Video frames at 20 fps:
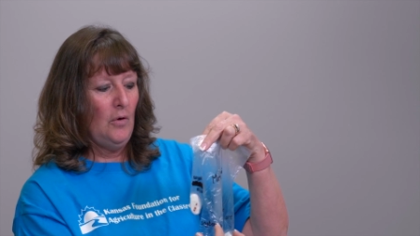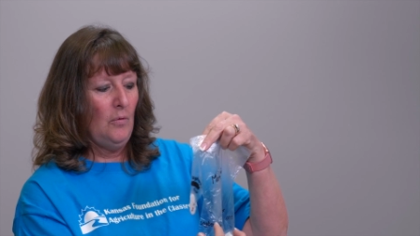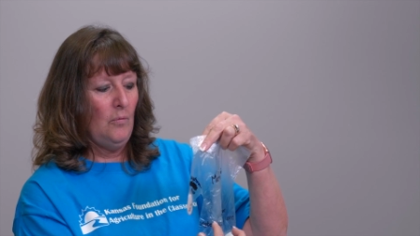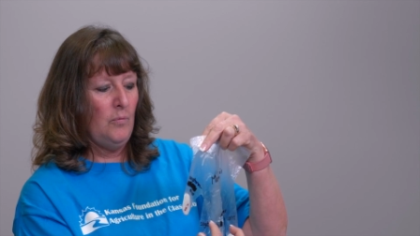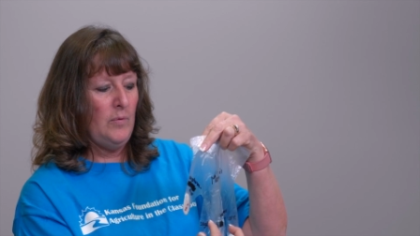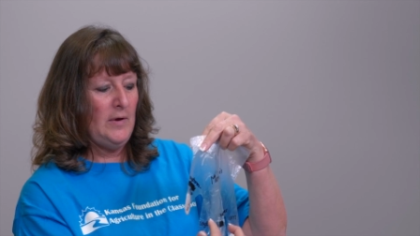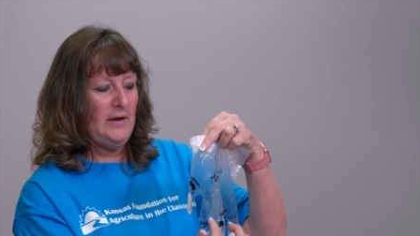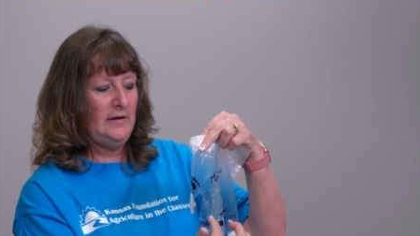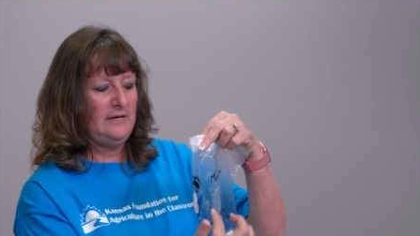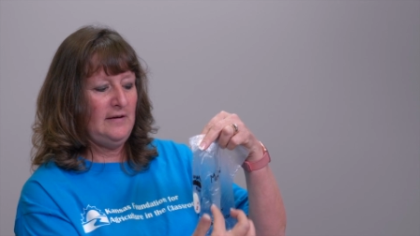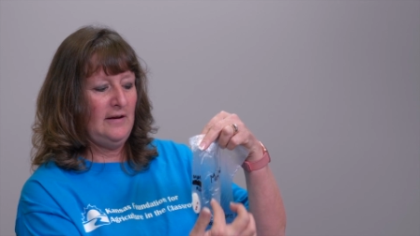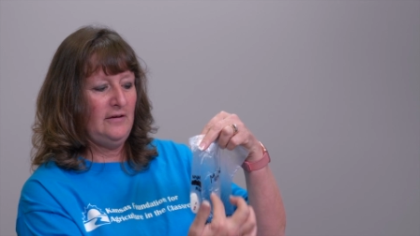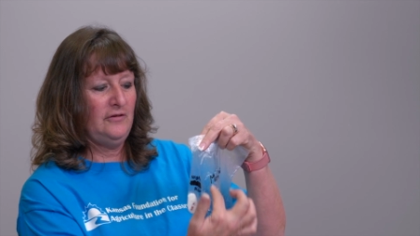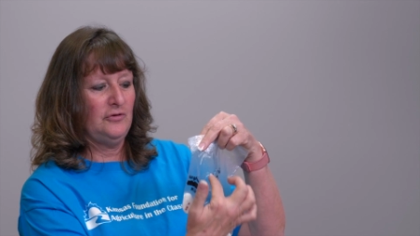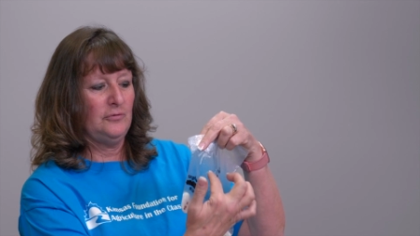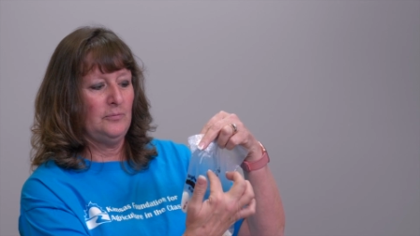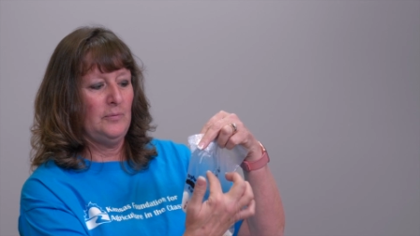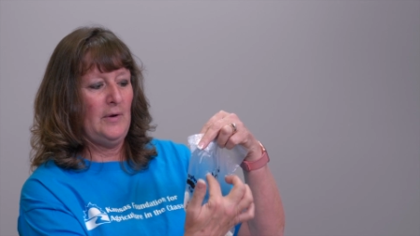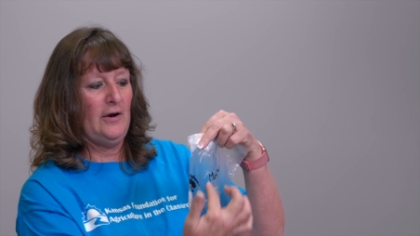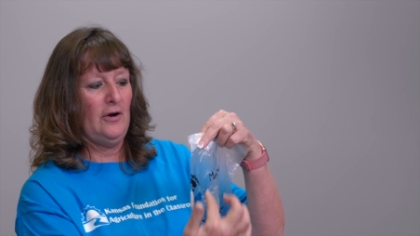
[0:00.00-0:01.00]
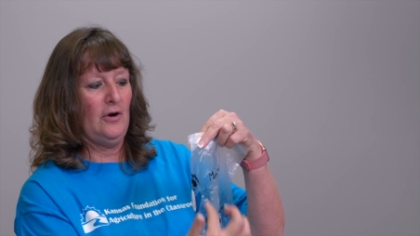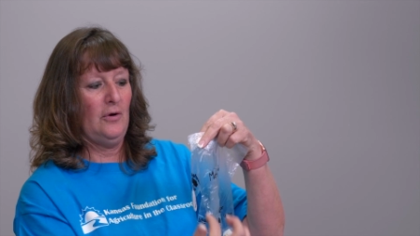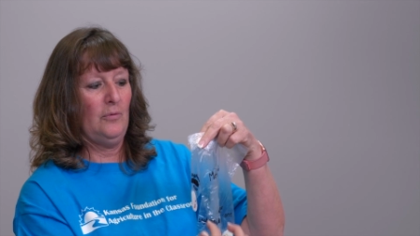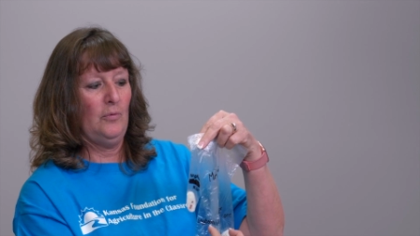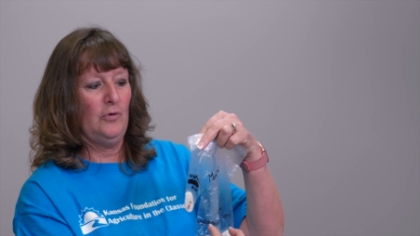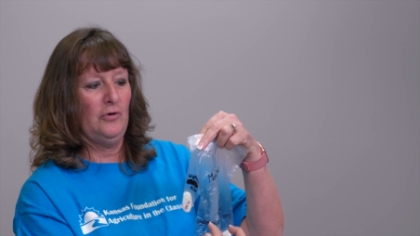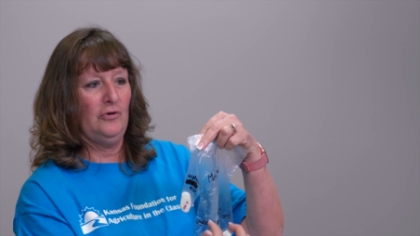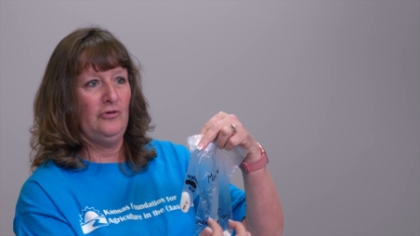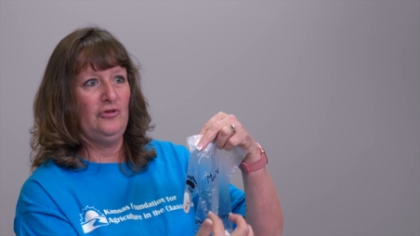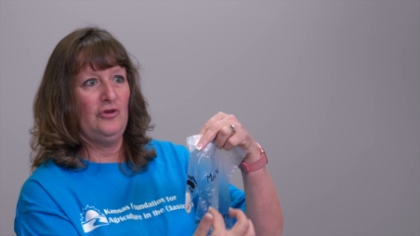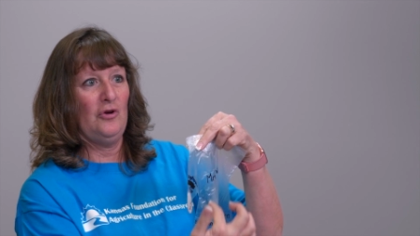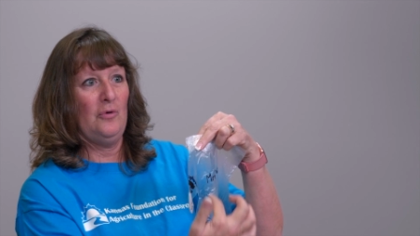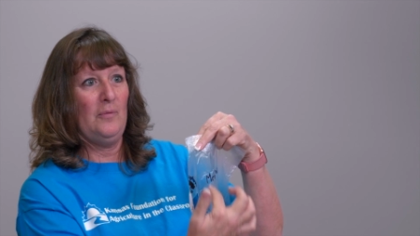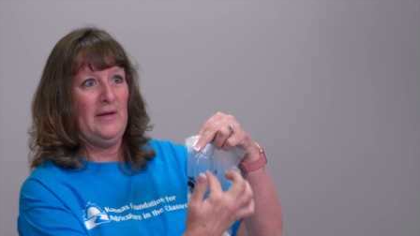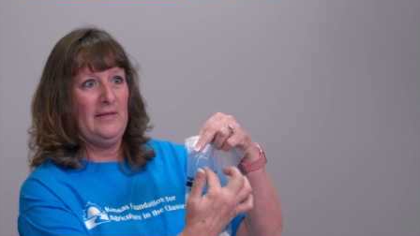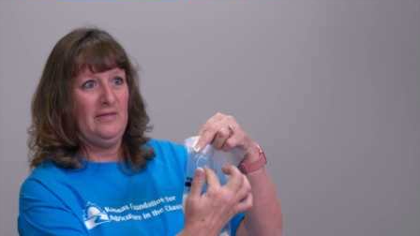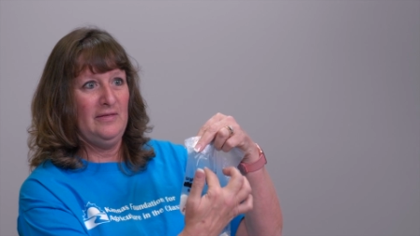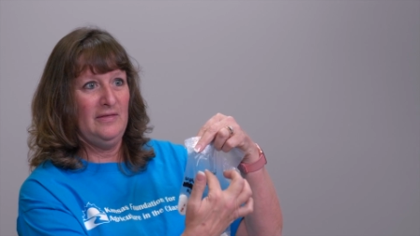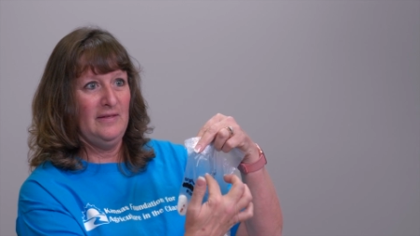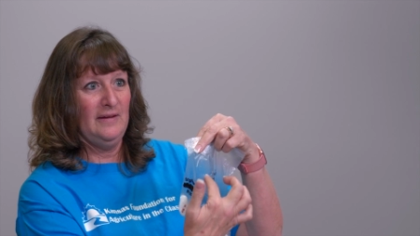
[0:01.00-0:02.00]
We tend to write our words
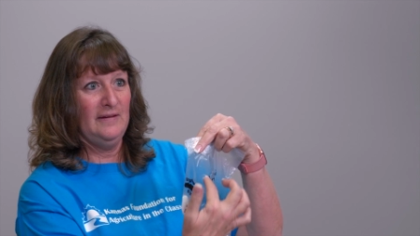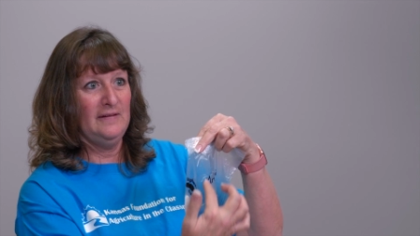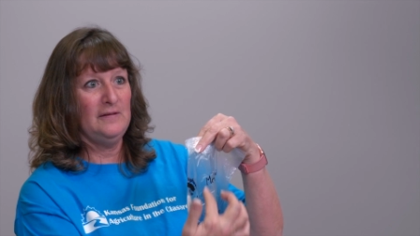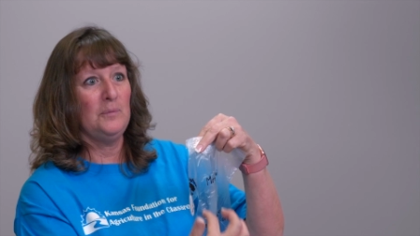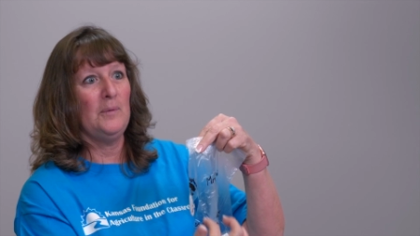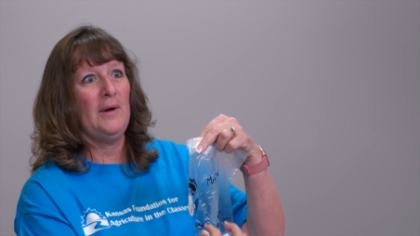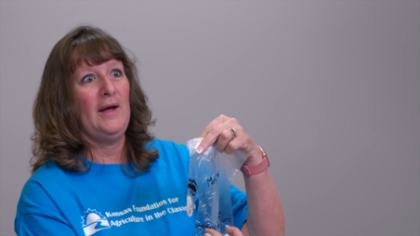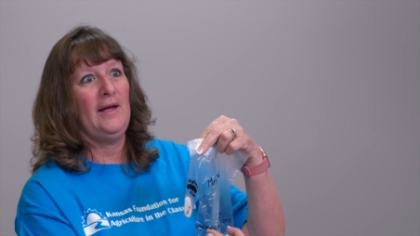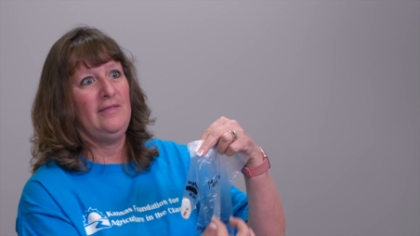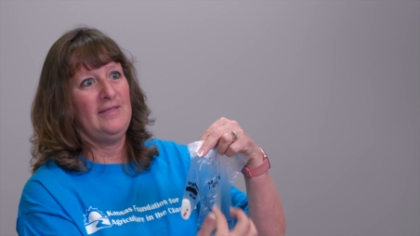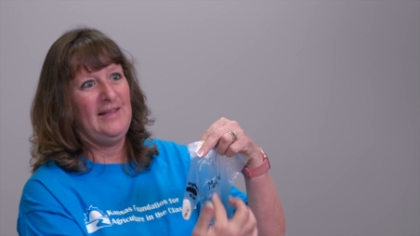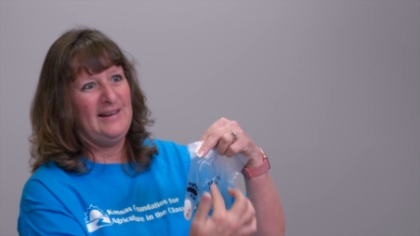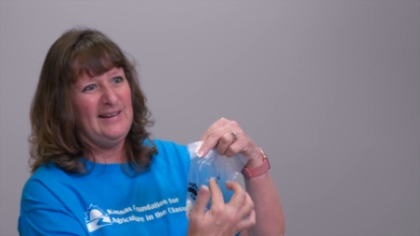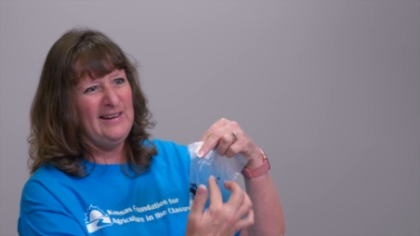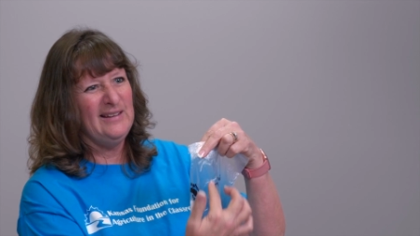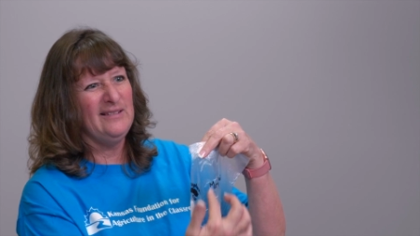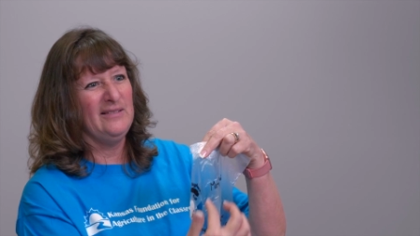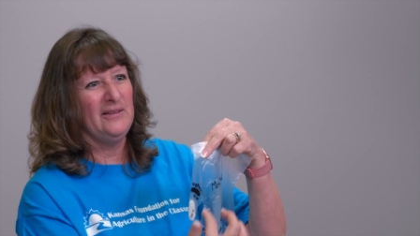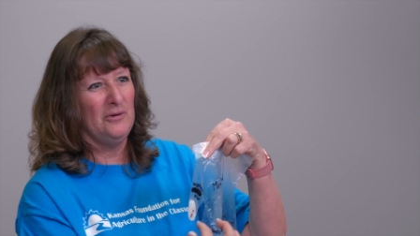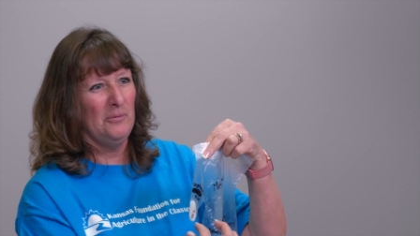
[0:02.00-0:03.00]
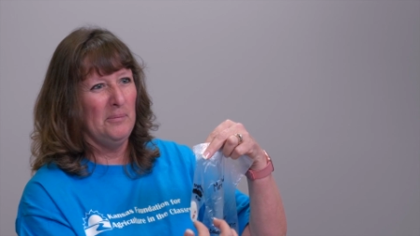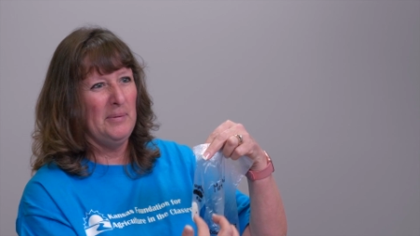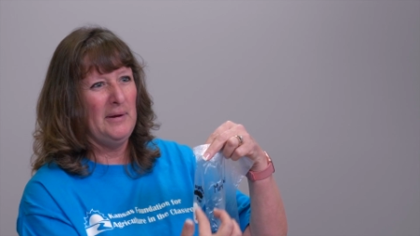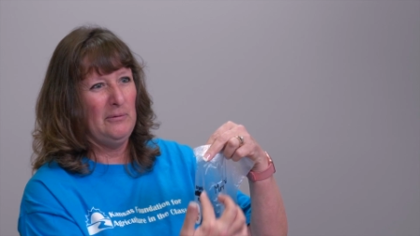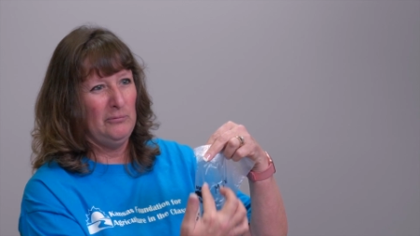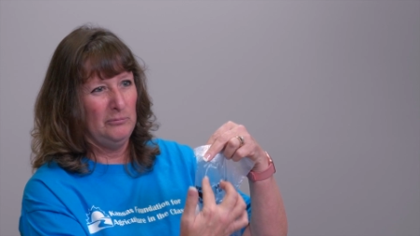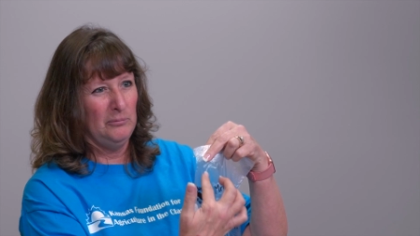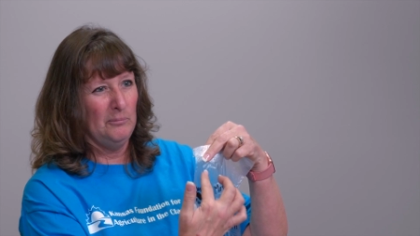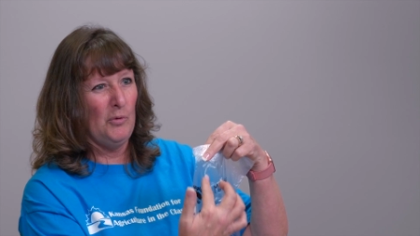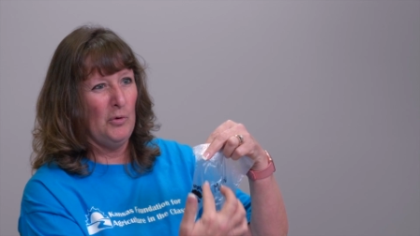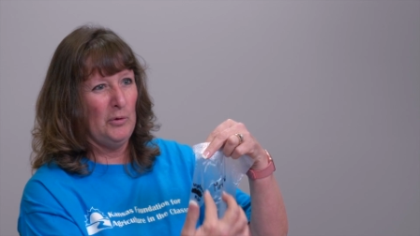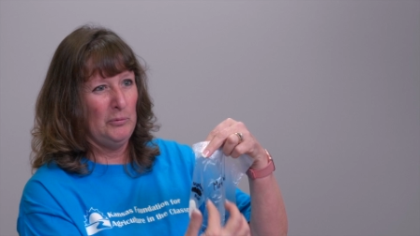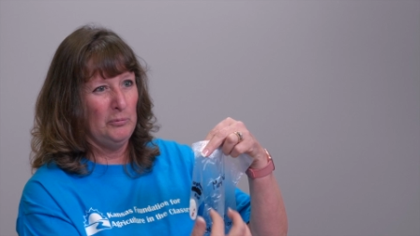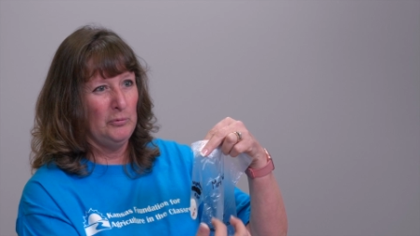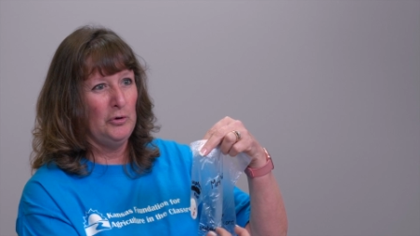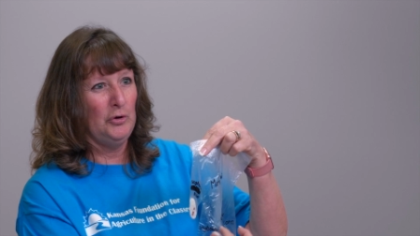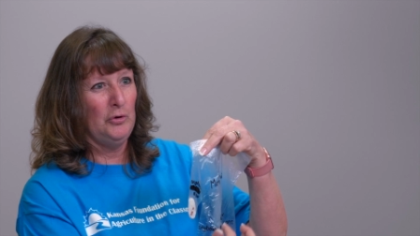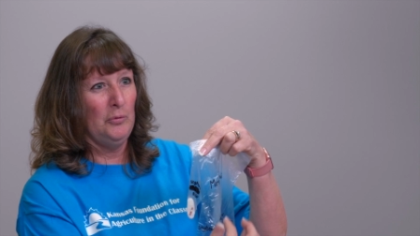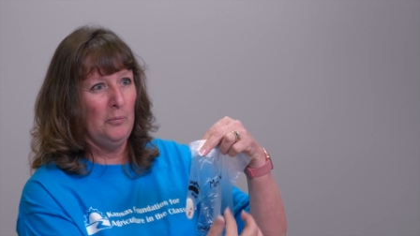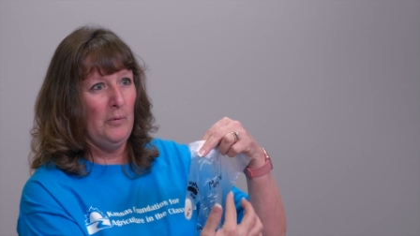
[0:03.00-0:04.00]
going this way. They need a little bit more
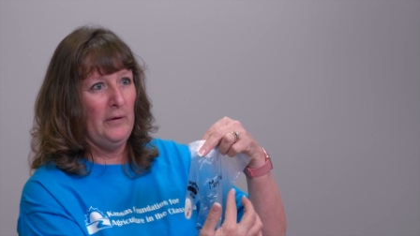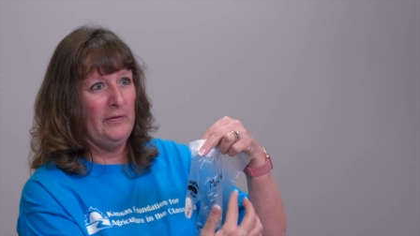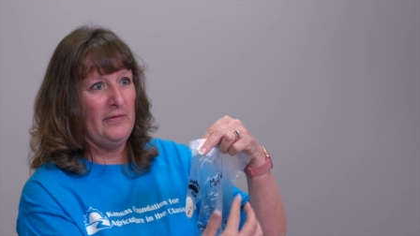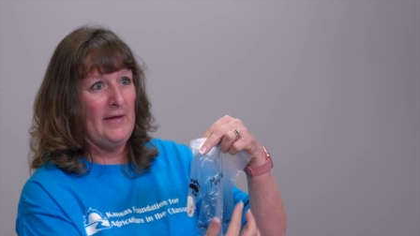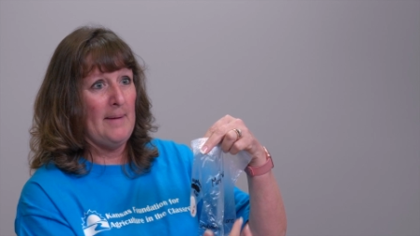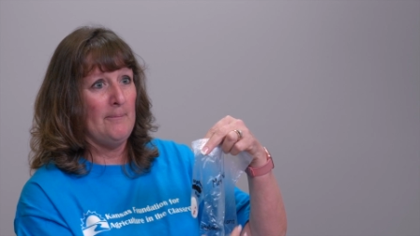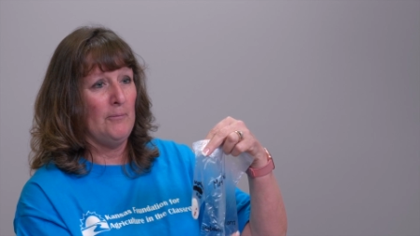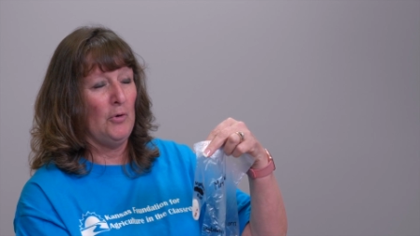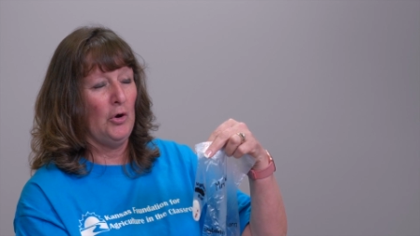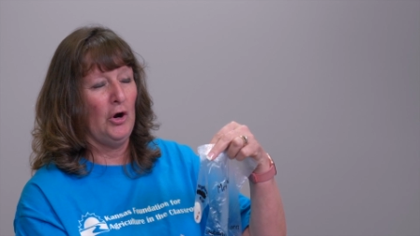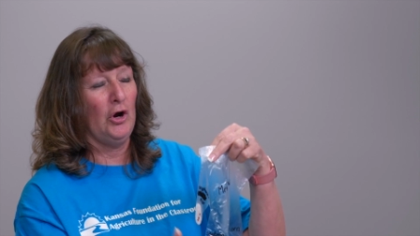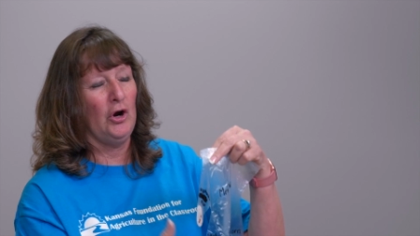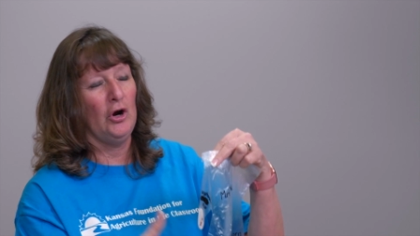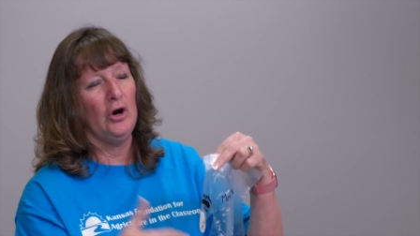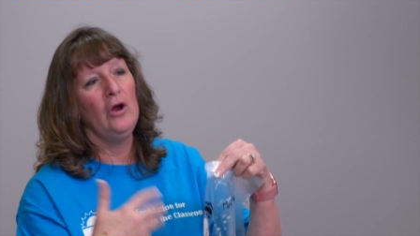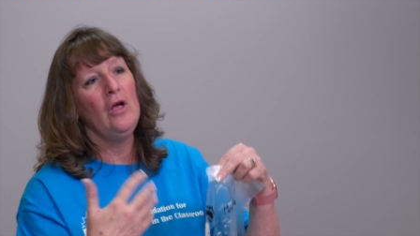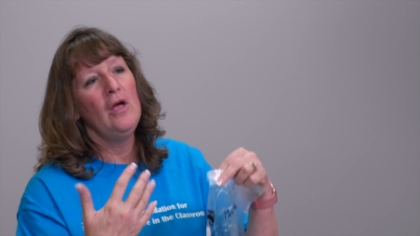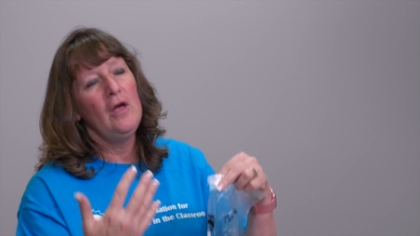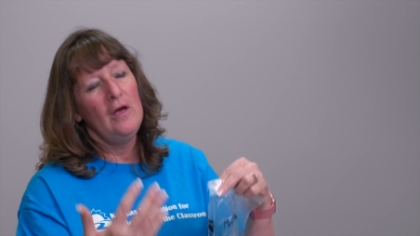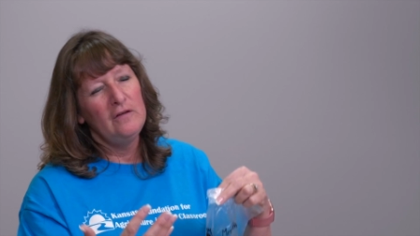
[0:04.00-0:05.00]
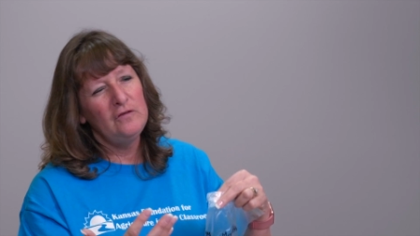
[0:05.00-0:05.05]
room with that marker.